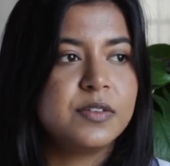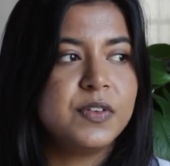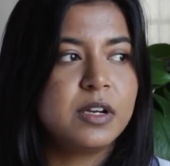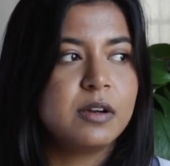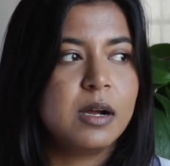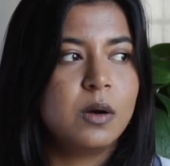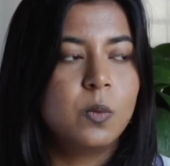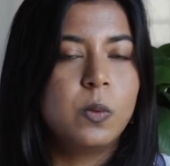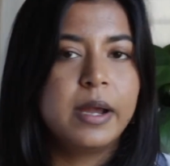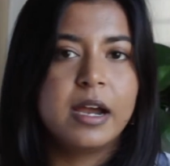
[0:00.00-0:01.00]
figure
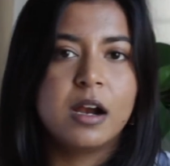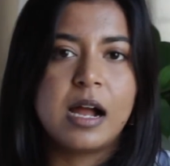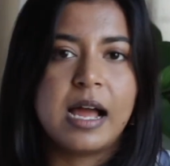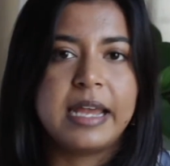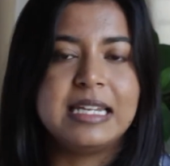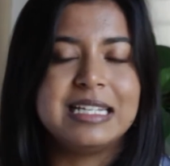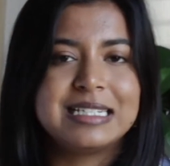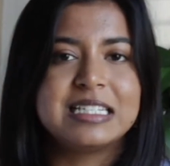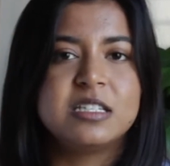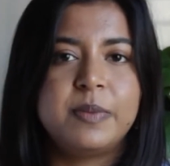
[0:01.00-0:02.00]
out where I need
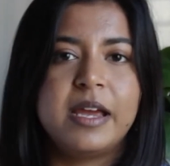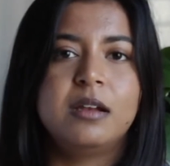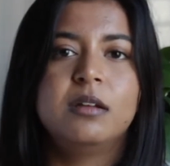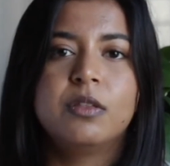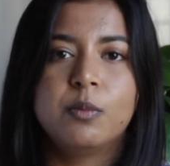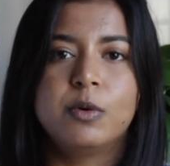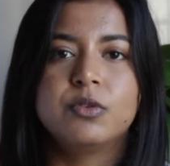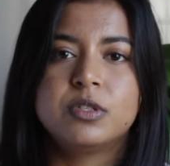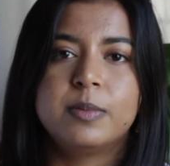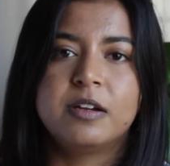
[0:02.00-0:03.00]
to spend the
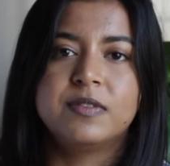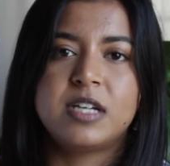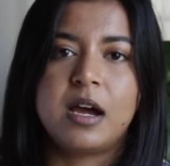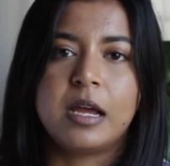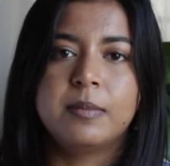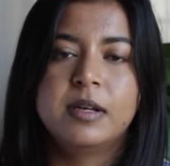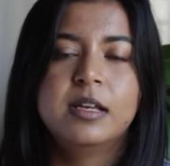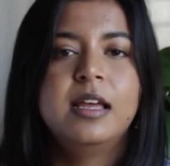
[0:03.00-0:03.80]
most amount of time